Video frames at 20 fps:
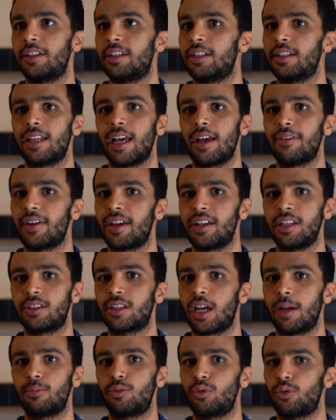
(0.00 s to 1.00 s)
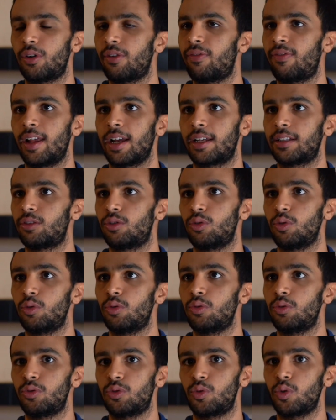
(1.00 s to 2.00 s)
didn't have any time to reflect,
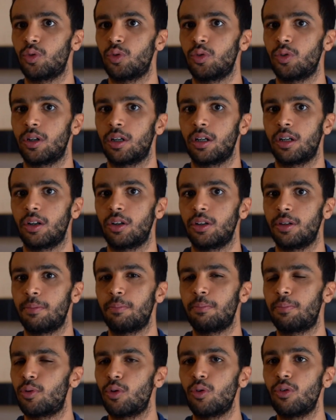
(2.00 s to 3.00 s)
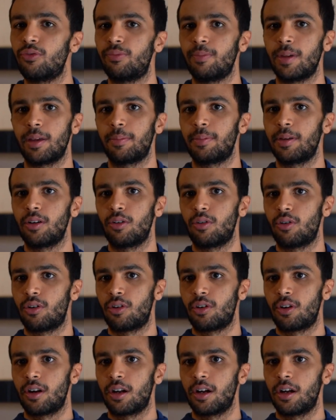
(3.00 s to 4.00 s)
to improve maybe,
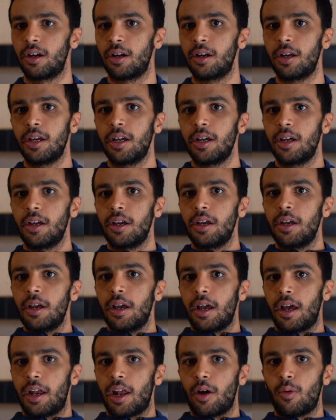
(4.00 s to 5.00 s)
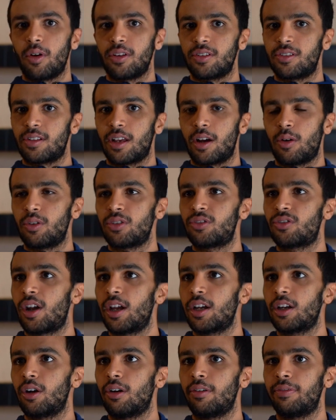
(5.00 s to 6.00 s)
or and I was
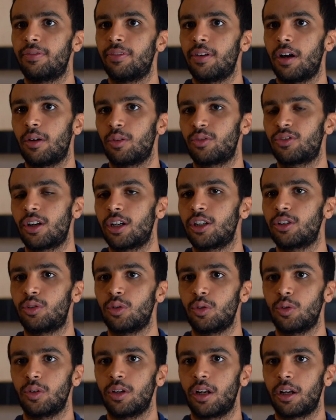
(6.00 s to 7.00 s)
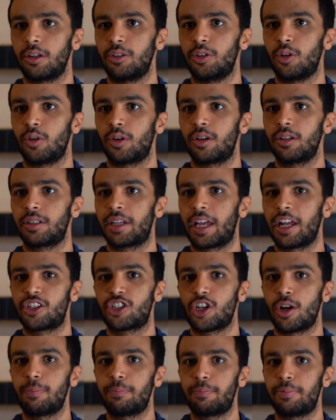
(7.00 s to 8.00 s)
trying to, like,
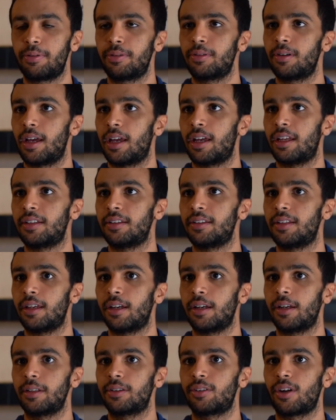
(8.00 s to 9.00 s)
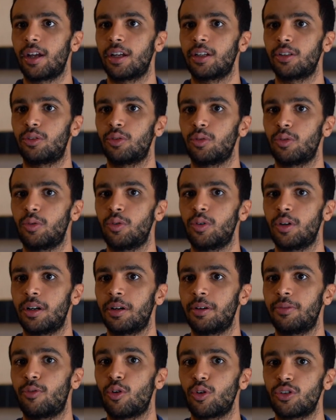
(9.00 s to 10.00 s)
catch up, and trying
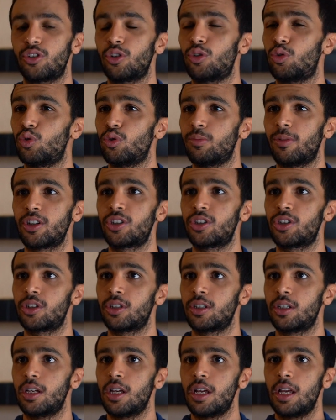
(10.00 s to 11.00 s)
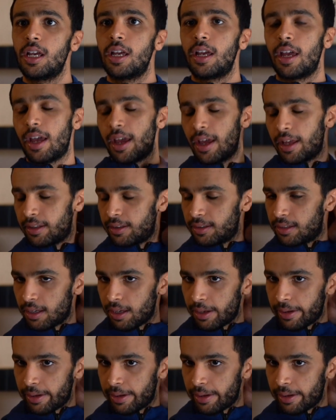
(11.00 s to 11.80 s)
to force it too much. And